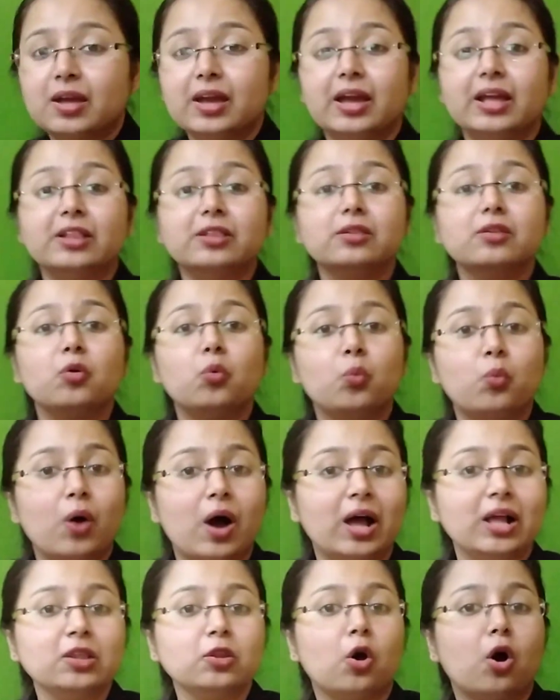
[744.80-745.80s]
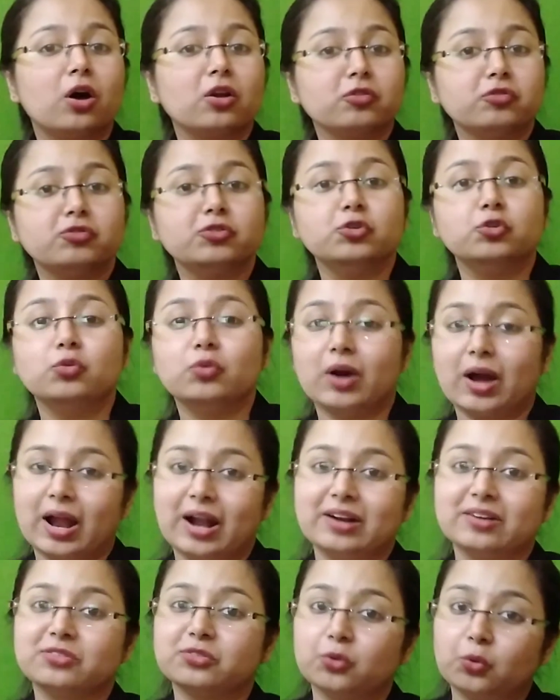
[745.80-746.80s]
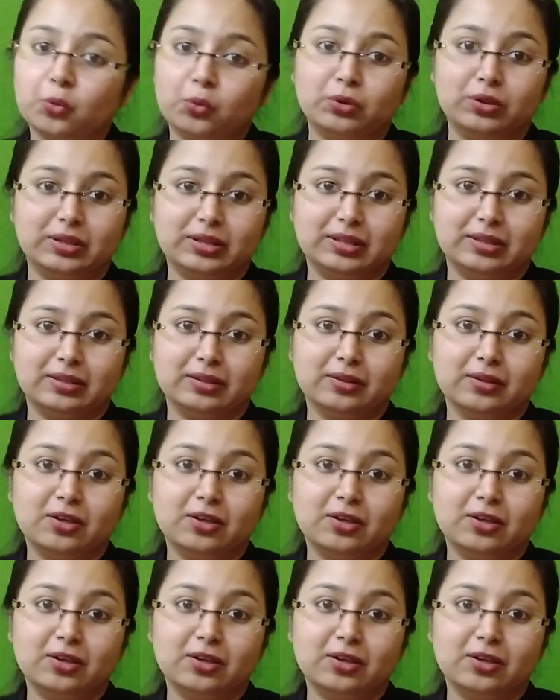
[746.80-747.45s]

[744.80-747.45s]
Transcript: in one or few hands only.